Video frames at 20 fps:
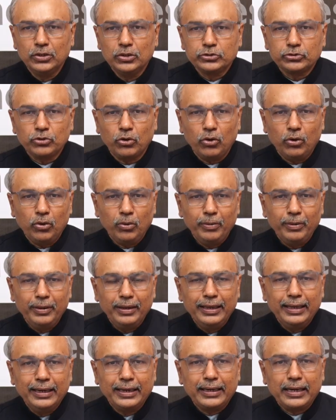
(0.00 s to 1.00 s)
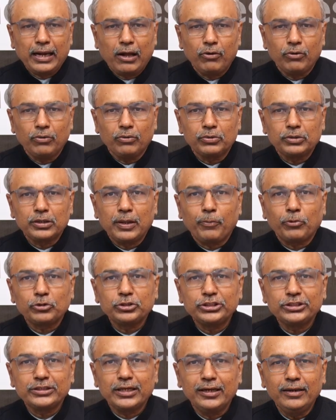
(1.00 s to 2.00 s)
So now the
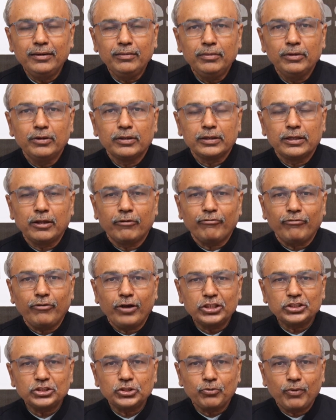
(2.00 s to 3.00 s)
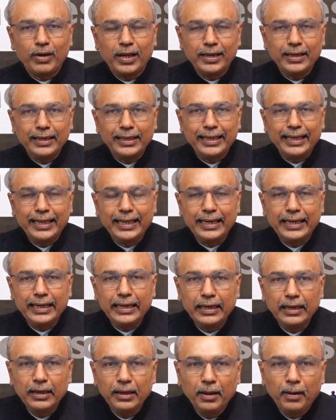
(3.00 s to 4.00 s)
position, the first one
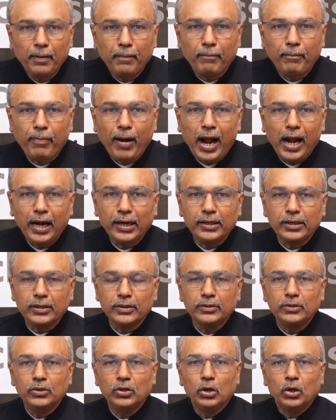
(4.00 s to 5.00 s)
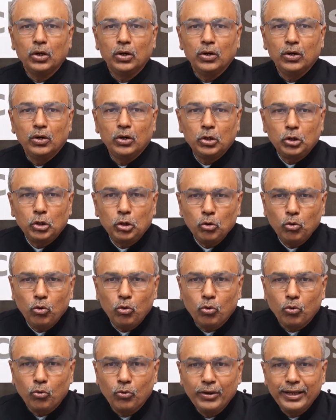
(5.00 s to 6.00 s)
in part
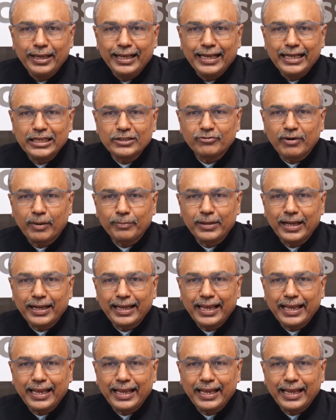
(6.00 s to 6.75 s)
2 is from the